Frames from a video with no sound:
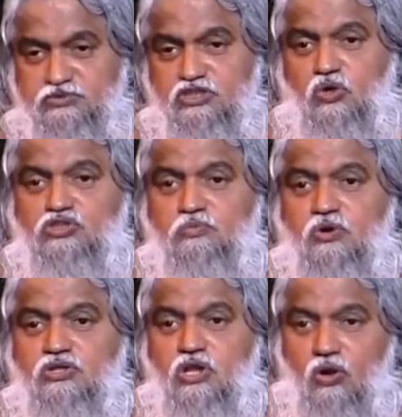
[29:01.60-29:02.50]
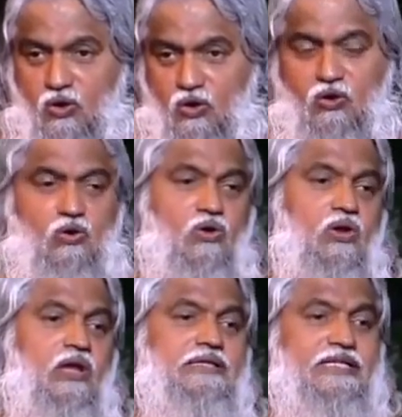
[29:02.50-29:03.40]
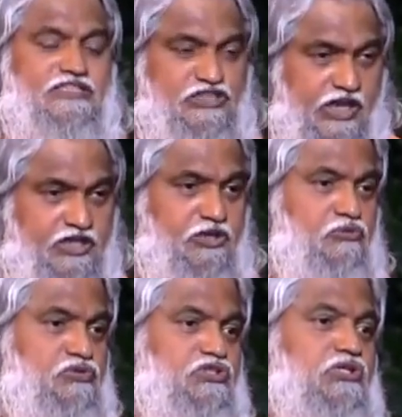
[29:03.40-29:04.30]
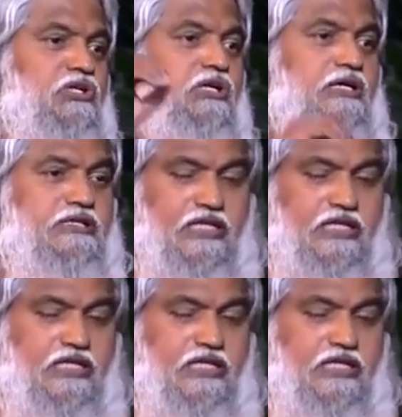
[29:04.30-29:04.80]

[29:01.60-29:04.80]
talks about the law, the statutes, the